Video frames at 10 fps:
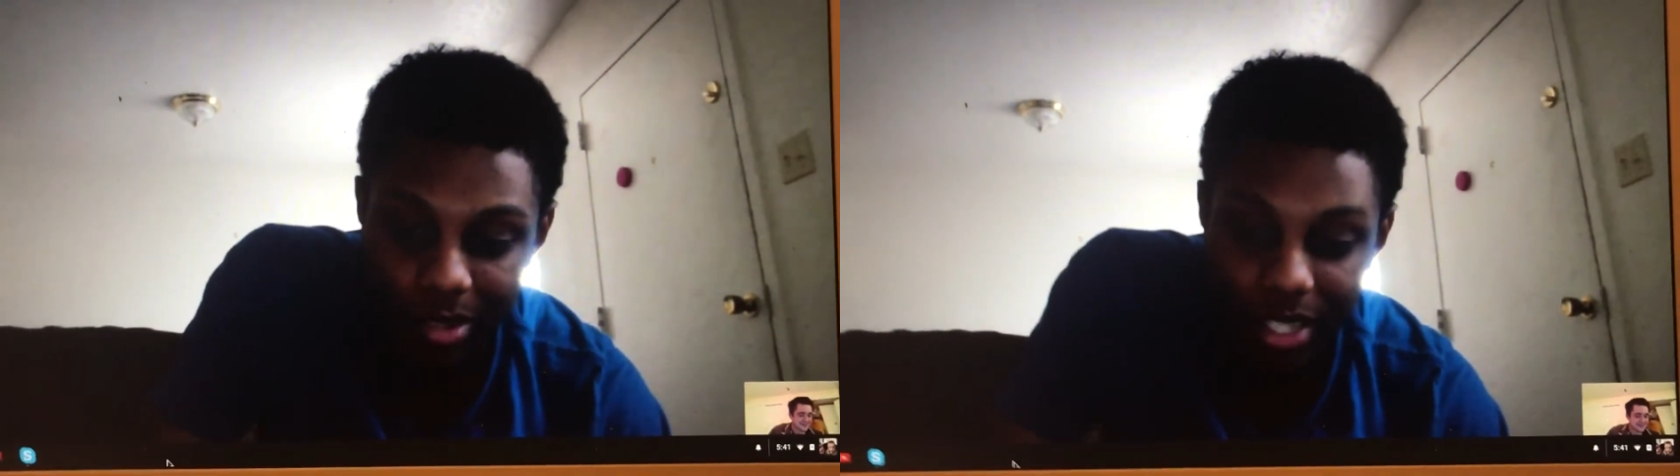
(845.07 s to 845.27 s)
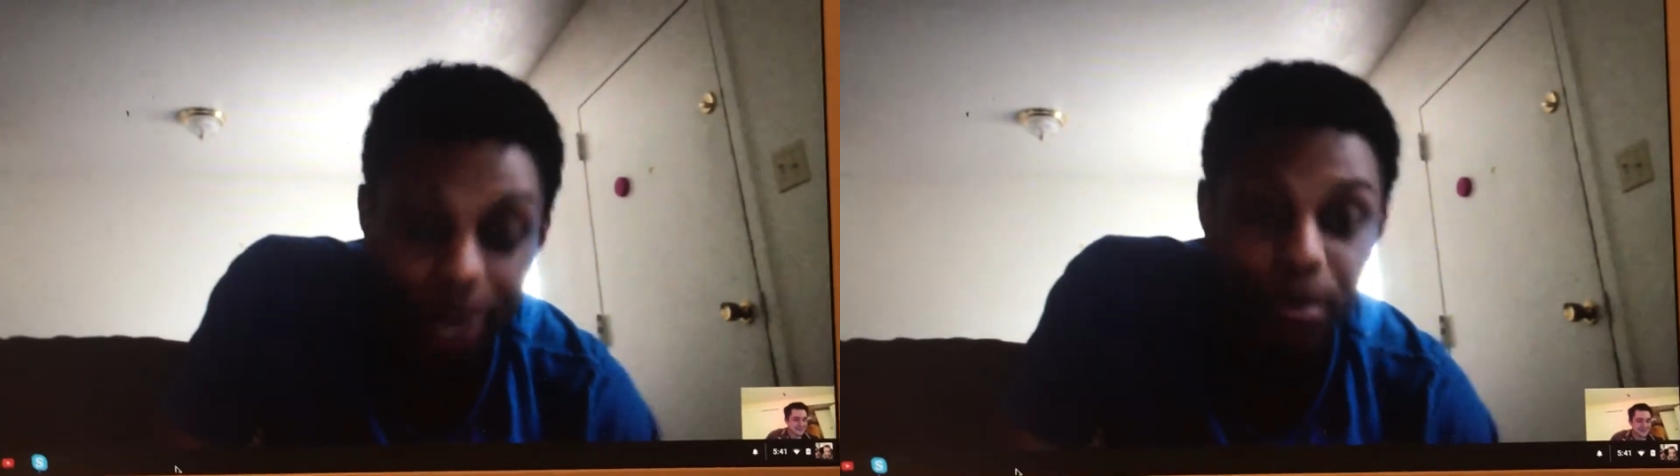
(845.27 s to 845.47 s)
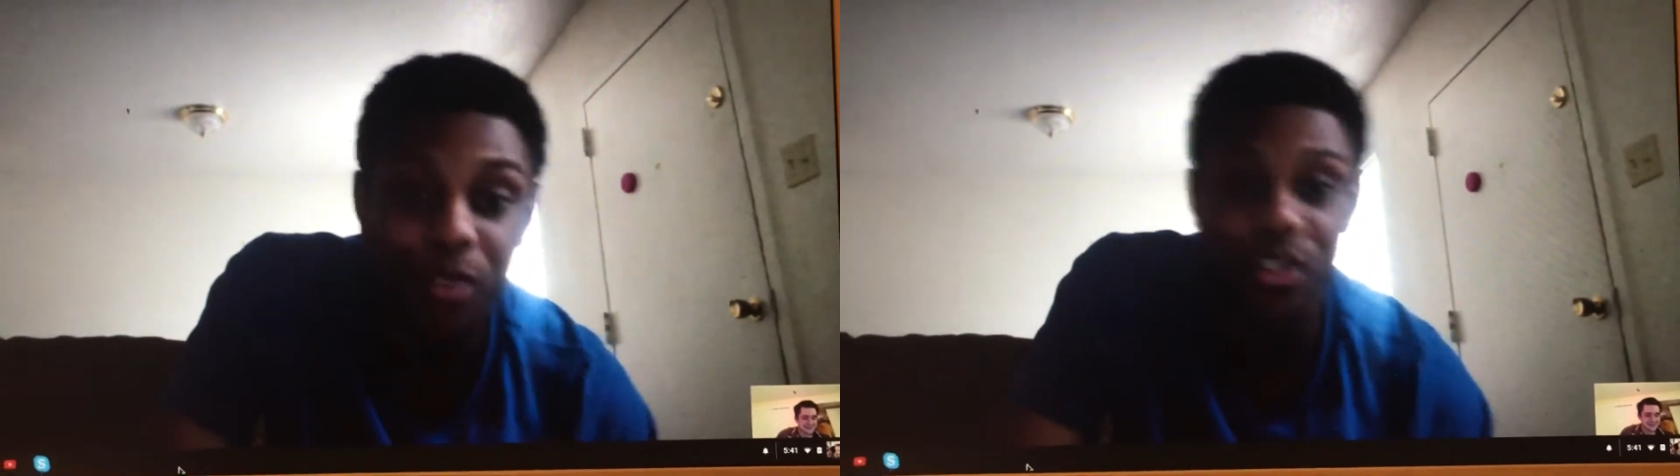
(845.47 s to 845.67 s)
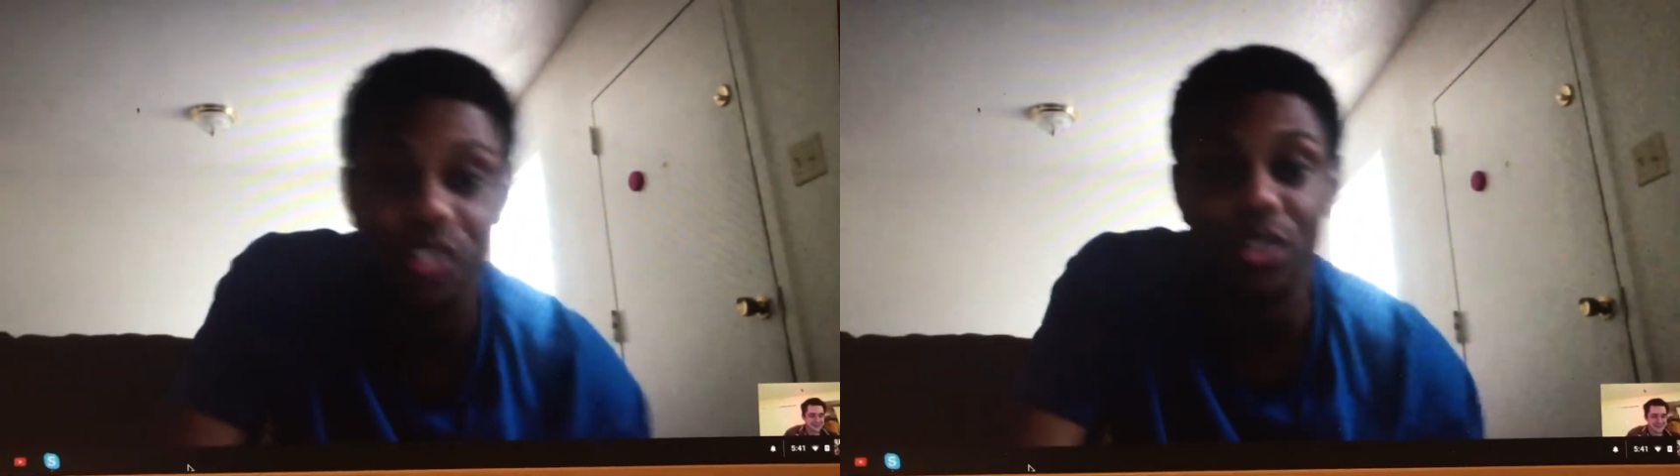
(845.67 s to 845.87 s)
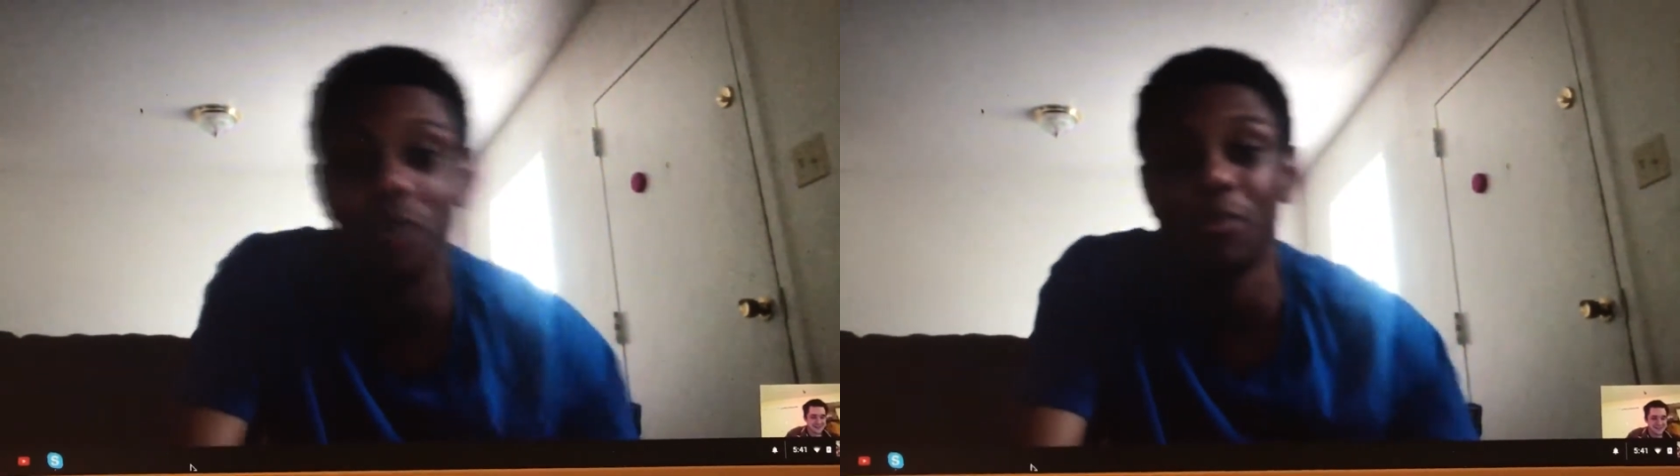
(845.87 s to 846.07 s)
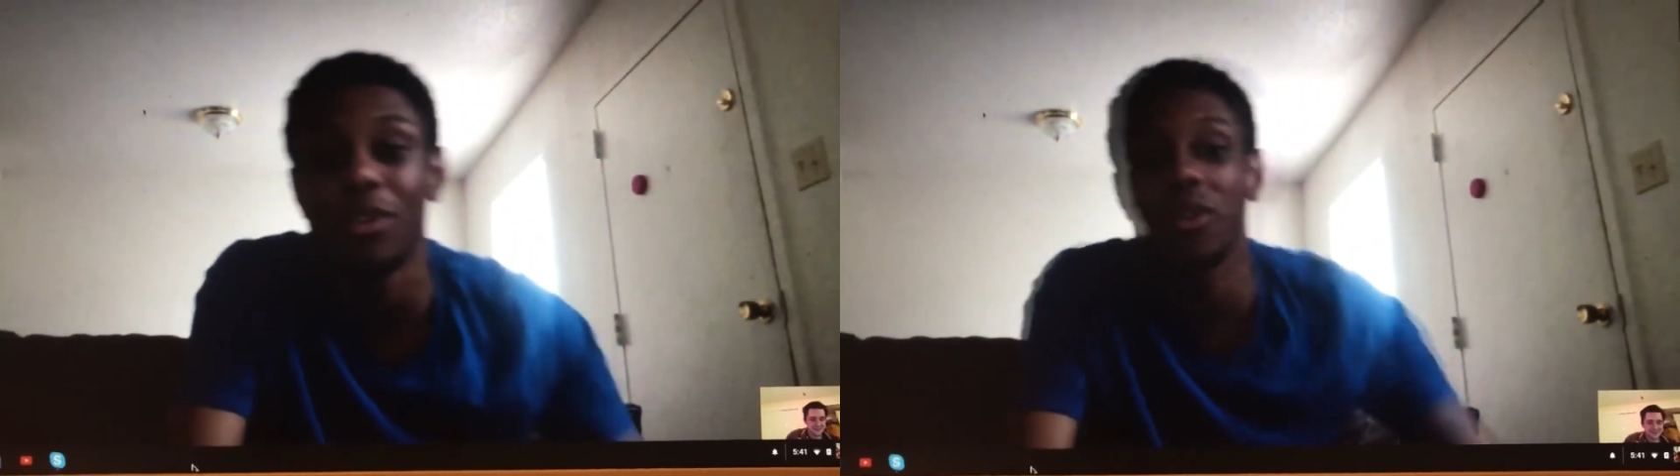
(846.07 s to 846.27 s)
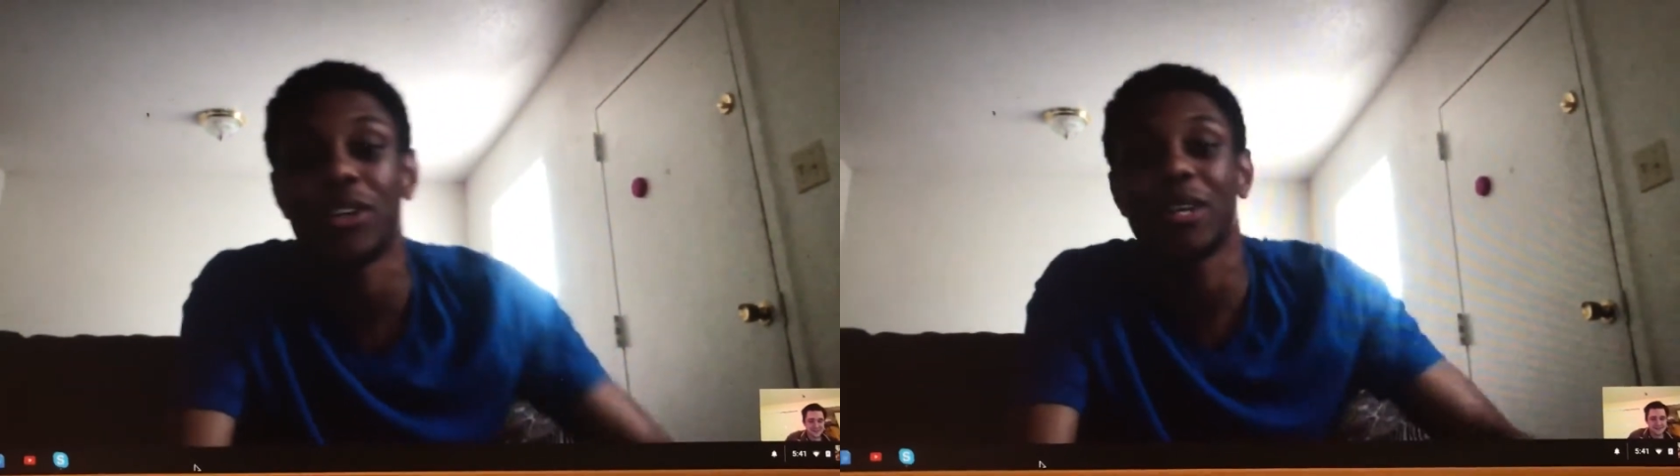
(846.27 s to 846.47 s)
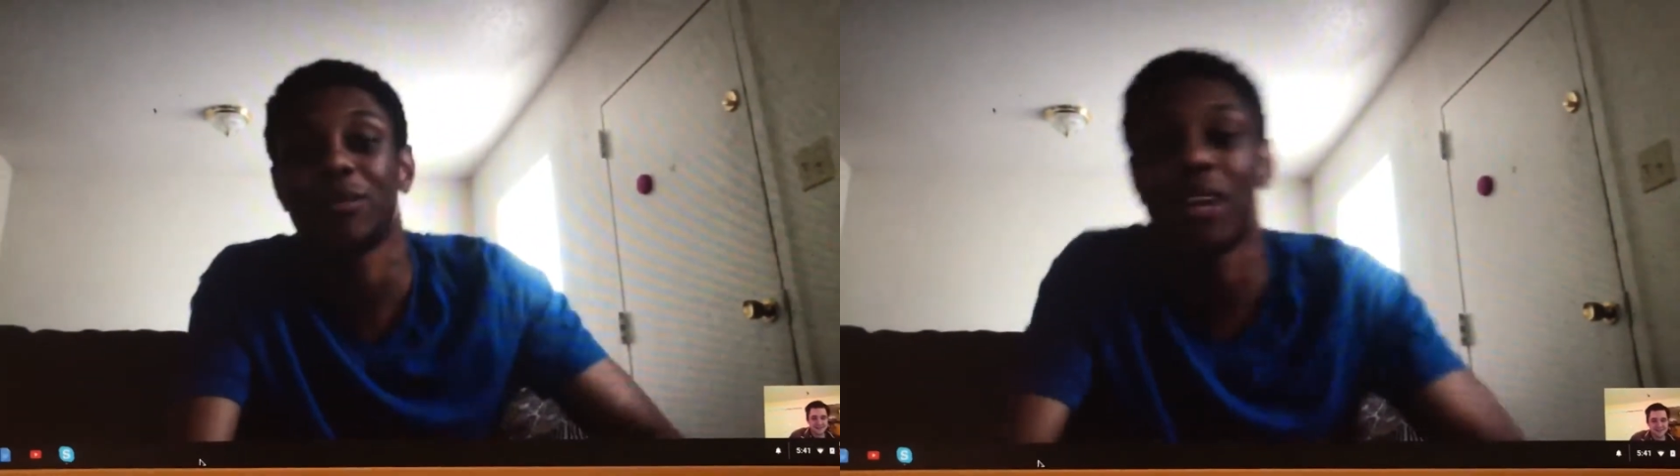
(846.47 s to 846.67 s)
Yeah, birth control is
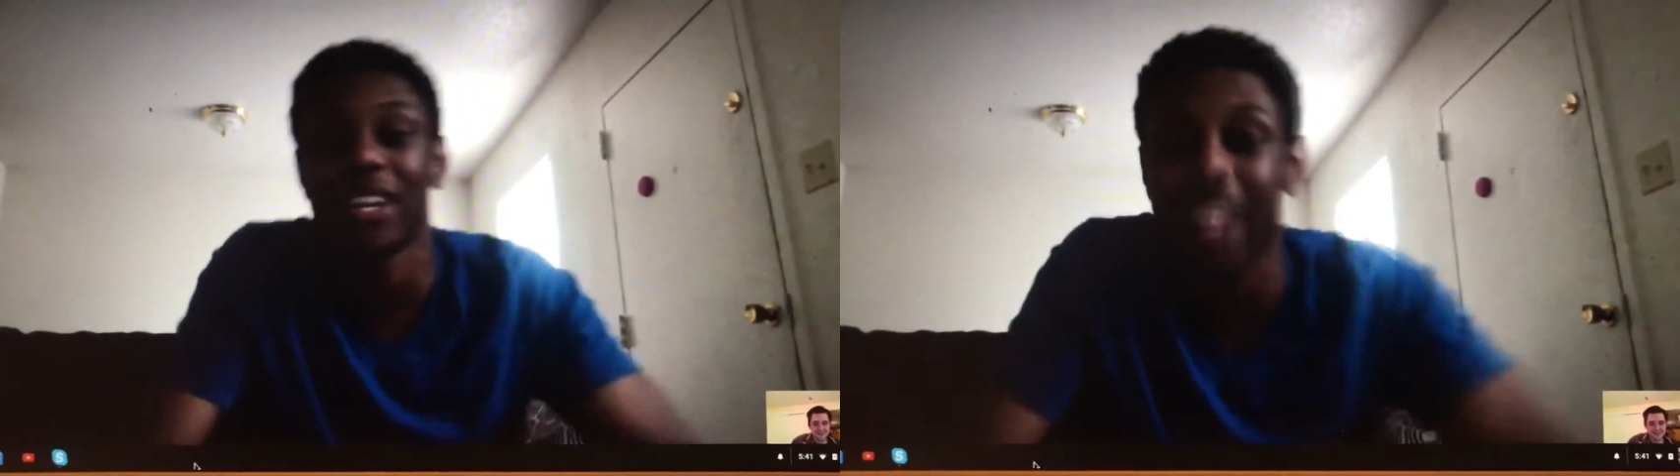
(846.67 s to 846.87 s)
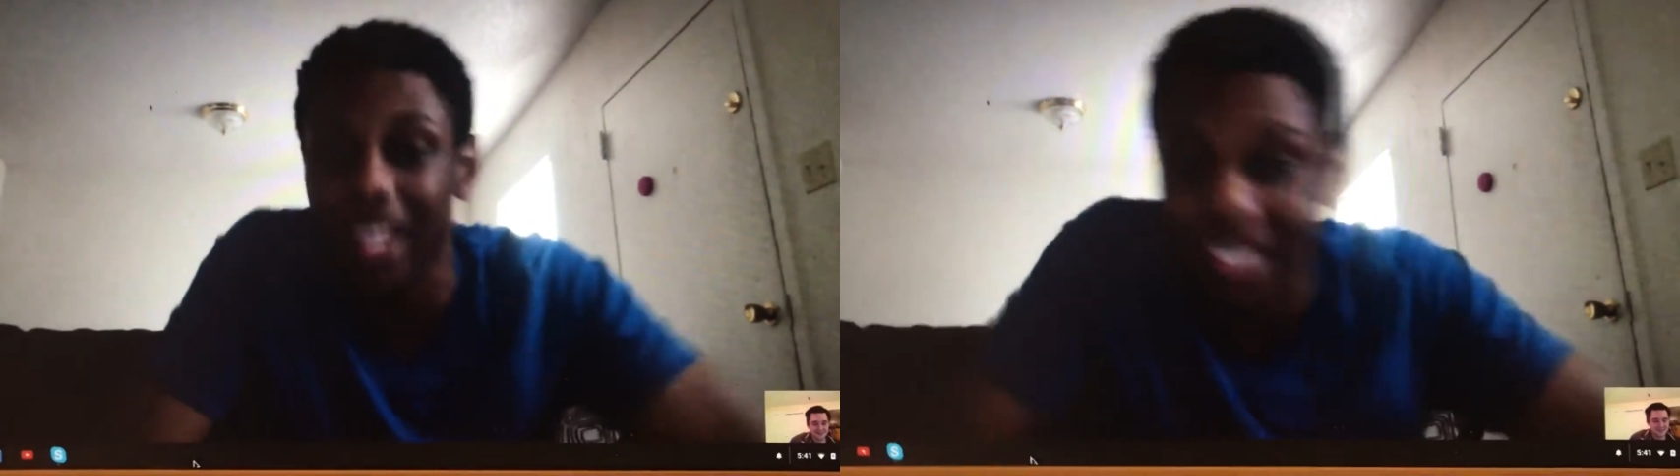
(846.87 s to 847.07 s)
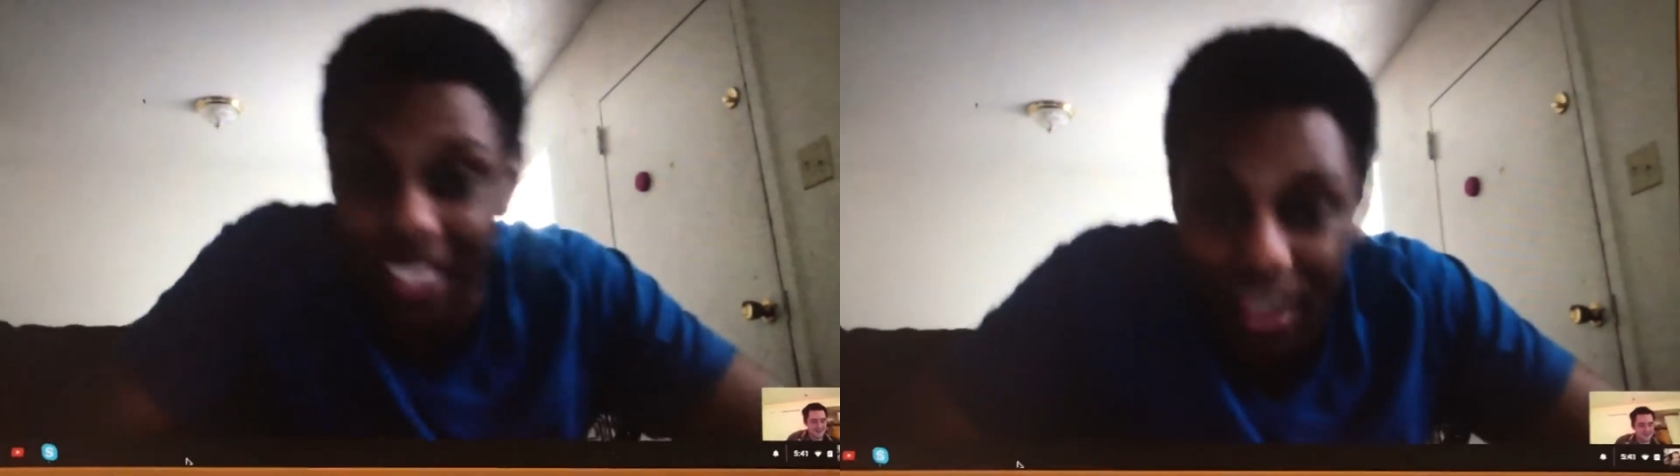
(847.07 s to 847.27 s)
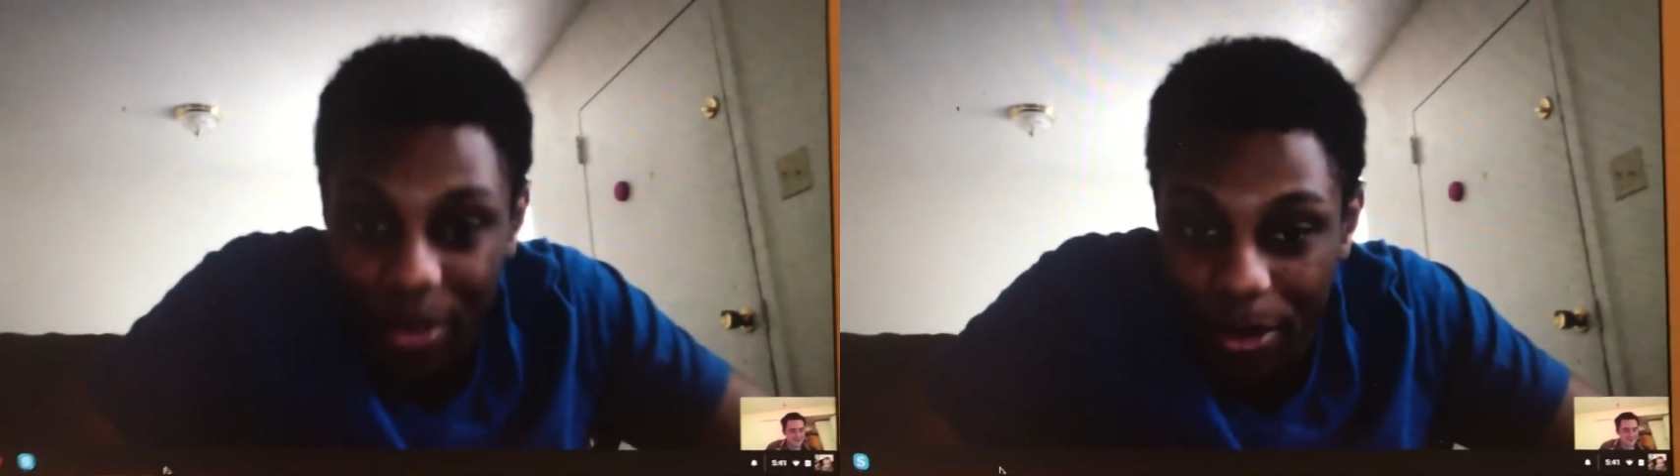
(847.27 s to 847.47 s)
blowing up right now.